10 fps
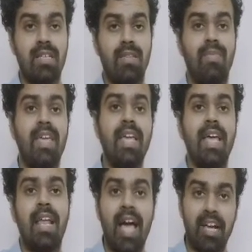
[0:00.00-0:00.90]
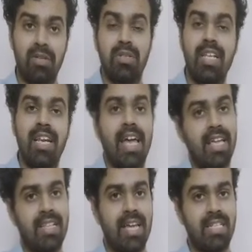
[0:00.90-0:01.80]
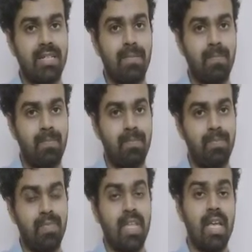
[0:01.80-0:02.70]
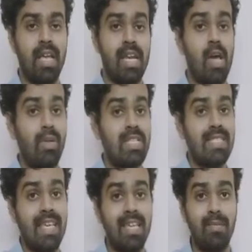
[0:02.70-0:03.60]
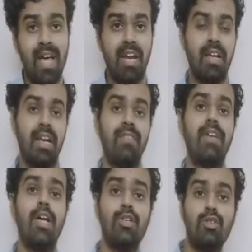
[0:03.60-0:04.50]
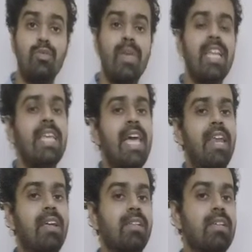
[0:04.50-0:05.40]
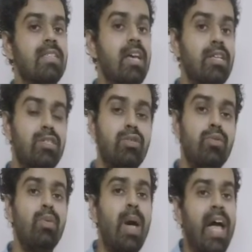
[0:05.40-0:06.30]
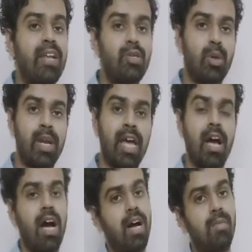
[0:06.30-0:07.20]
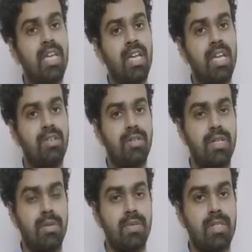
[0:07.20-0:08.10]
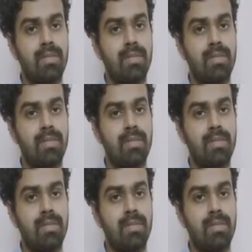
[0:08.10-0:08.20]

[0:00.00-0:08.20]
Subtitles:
They actually like that. Now in the second paragraph, two main characters, Sue and Joanna, are being introduced.